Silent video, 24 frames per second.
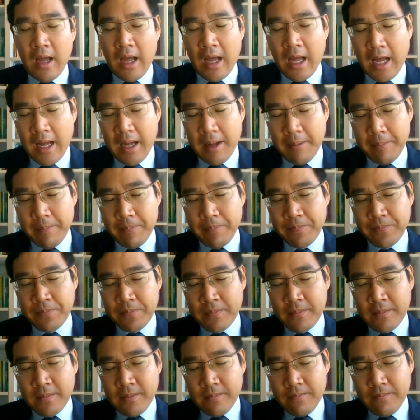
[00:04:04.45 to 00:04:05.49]
Um,
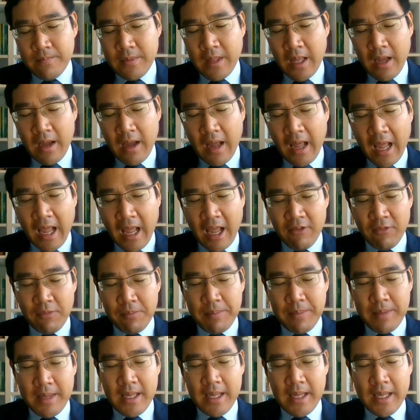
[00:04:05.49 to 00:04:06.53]
there have
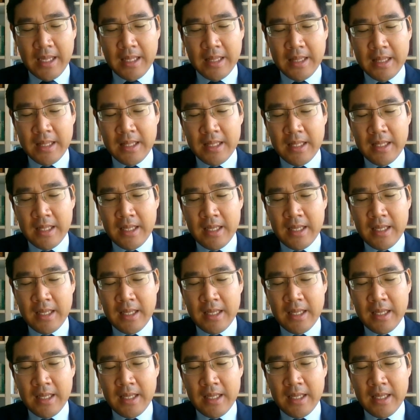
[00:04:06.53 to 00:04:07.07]
been